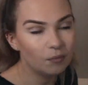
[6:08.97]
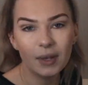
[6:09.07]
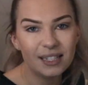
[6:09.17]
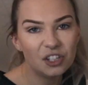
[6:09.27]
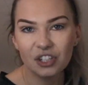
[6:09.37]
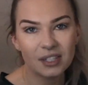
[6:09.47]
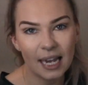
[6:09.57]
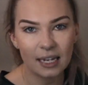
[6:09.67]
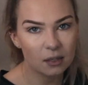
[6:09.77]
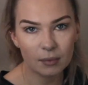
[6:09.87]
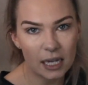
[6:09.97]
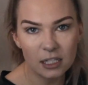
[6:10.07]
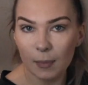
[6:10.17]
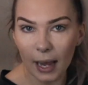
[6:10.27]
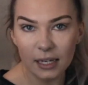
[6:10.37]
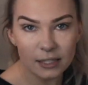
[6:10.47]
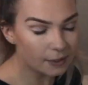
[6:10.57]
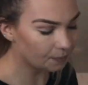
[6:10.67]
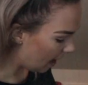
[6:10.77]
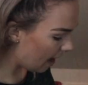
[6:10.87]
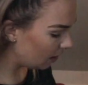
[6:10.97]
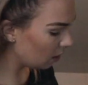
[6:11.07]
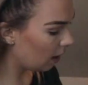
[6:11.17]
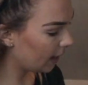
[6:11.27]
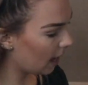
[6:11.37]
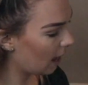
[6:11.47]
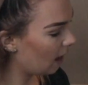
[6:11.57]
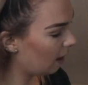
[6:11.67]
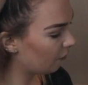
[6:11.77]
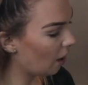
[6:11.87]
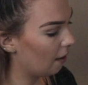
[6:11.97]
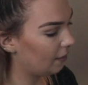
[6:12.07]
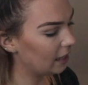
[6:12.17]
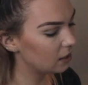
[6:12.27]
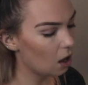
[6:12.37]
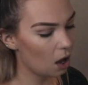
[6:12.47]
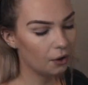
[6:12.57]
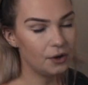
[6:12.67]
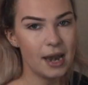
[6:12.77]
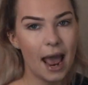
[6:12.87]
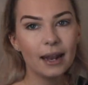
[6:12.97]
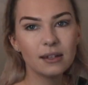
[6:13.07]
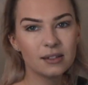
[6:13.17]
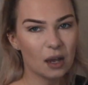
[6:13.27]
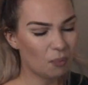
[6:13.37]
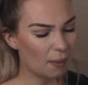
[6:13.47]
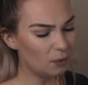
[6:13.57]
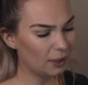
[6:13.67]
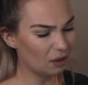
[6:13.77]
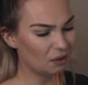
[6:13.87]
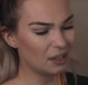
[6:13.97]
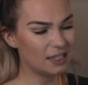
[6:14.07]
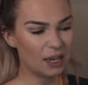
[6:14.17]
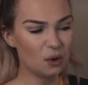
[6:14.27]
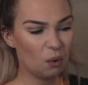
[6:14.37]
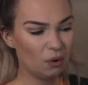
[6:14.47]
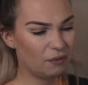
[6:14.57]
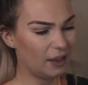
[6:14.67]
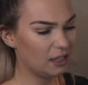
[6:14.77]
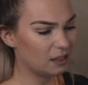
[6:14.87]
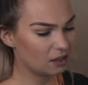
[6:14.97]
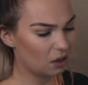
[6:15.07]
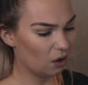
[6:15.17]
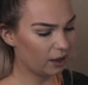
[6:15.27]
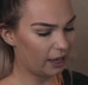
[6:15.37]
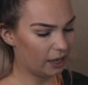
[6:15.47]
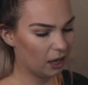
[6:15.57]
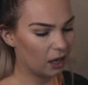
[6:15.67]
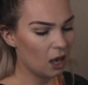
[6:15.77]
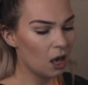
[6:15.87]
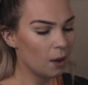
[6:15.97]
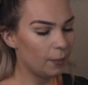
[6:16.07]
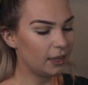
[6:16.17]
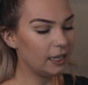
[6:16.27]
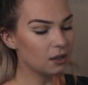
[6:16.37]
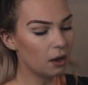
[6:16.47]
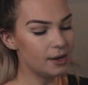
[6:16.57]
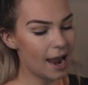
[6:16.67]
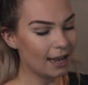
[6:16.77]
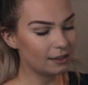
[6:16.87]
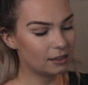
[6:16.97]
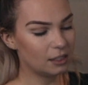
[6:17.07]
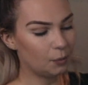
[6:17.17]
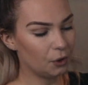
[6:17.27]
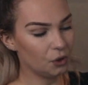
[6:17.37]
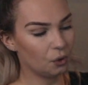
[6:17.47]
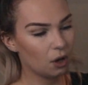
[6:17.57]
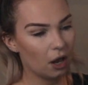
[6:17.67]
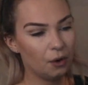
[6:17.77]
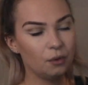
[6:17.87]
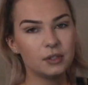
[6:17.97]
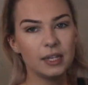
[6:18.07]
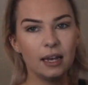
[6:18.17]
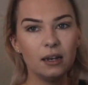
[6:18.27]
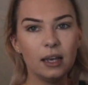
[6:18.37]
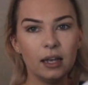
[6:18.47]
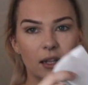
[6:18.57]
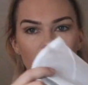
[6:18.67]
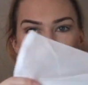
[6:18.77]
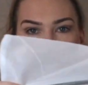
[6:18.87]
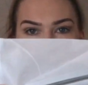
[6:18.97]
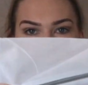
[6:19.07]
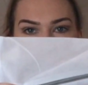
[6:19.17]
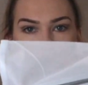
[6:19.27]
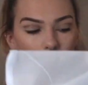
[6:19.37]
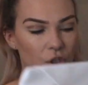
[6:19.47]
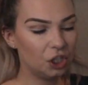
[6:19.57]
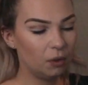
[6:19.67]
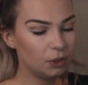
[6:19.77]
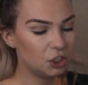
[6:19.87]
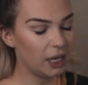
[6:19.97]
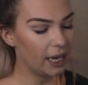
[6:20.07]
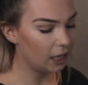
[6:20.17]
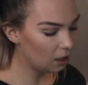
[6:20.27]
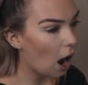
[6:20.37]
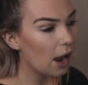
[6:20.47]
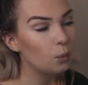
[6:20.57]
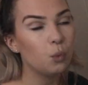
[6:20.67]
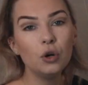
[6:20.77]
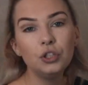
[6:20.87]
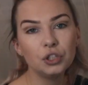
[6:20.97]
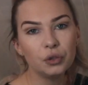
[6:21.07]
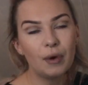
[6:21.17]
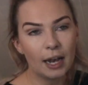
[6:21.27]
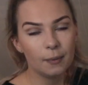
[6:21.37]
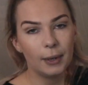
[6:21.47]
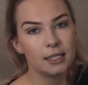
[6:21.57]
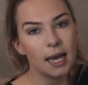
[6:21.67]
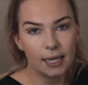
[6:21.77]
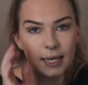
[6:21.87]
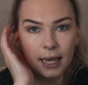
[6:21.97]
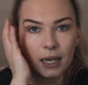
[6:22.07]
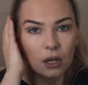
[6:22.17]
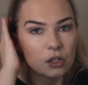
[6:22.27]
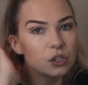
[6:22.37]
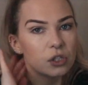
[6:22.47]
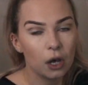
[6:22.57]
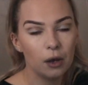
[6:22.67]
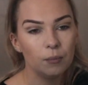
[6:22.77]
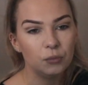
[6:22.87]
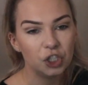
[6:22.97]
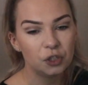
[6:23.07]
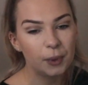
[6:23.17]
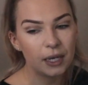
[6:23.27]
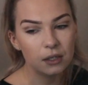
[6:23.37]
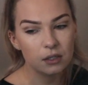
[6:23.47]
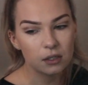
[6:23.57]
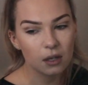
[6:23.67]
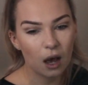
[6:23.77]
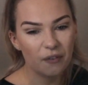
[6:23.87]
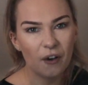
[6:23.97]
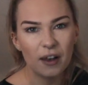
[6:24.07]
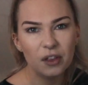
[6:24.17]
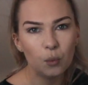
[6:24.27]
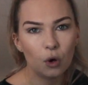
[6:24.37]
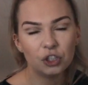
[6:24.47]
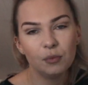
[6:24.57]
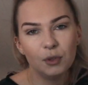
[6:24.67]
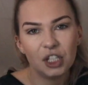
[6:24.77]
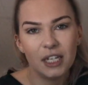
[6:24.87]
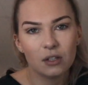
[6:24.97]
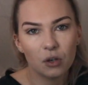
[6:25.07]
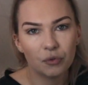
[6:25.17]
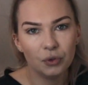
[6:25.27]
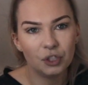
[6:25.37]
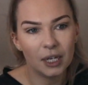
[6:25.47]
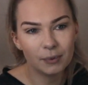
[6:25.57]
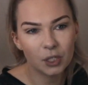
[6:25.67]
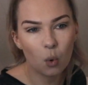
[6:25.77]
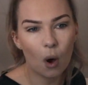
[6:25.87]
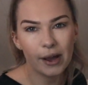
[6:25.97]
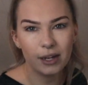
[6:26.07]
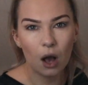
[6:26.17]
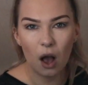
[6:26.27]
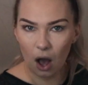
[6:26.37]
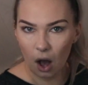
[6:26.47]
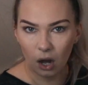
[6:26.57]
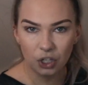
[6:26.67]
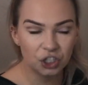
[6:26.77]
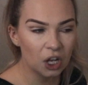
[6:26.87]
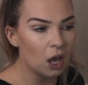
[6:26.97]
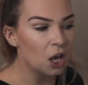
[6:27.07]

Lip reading: It just takes up less space. Then I have, these are nets. I'm probably not going to take all of these. There's a lot here. But these are nets to put your clothes in the washing machine. I would recommend taking some just because I find that washing machines on cruise ships are quite harsh.